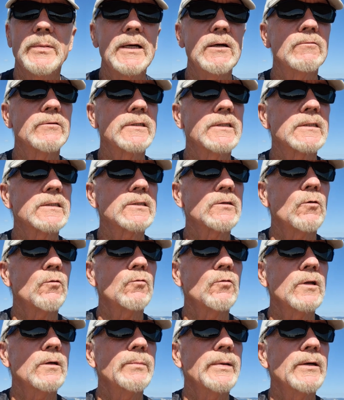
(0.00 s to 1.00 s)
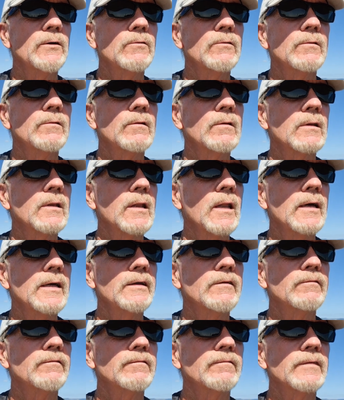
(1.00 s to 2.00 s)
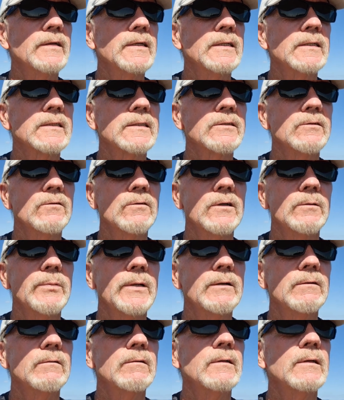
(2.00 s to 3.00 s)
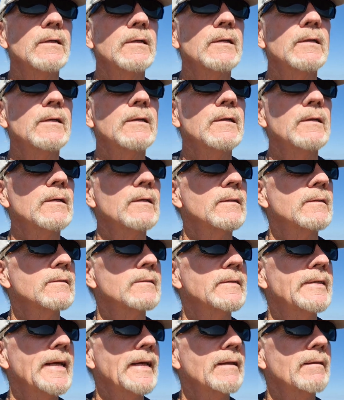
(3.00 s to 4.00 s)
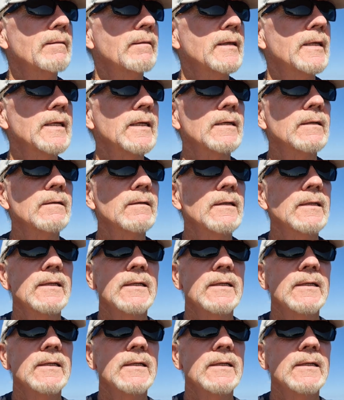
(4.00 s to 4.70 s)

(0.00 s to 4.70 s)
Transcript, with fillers: about. It's all about life. It's not about death here.